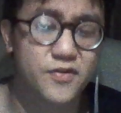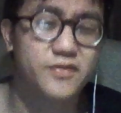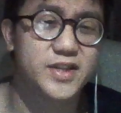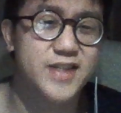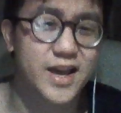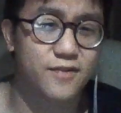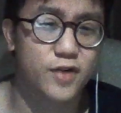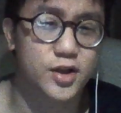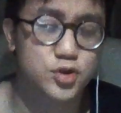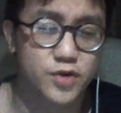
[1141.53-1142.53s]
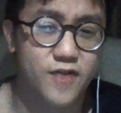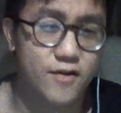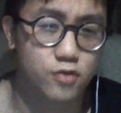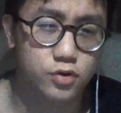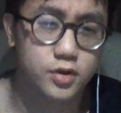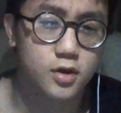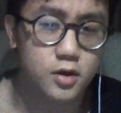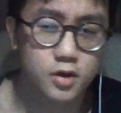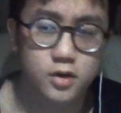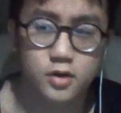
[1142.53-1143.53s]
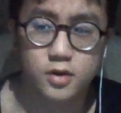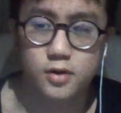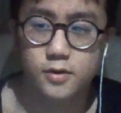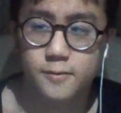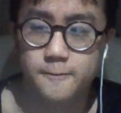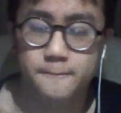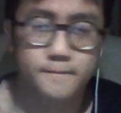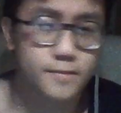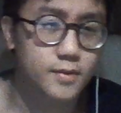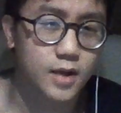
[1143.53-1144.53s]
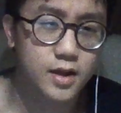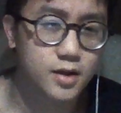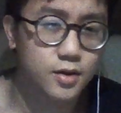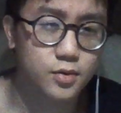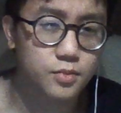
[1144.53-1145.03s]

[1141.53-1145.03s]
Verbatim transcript: fifty dating a fucking twenty five year old. Like